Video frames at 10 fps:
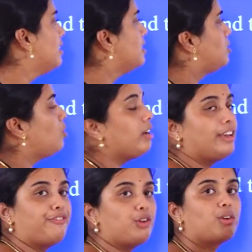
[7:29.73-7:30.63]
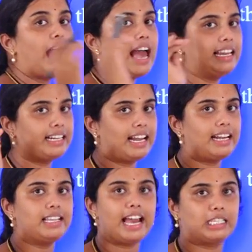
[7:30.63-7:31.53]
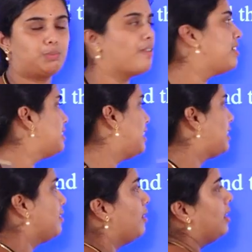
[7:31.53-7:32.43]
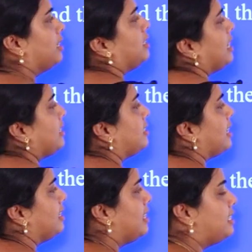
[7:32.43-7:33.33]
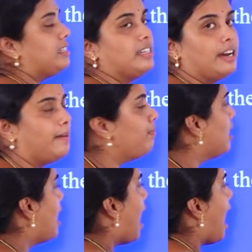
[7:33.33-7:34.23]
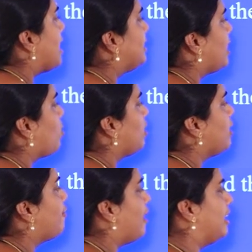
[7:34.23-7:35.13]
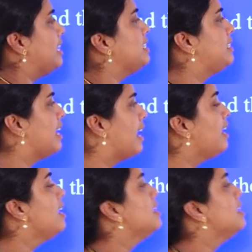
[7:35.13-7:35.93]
So if you calculate the x power 6 in this term, as here only 1 is there,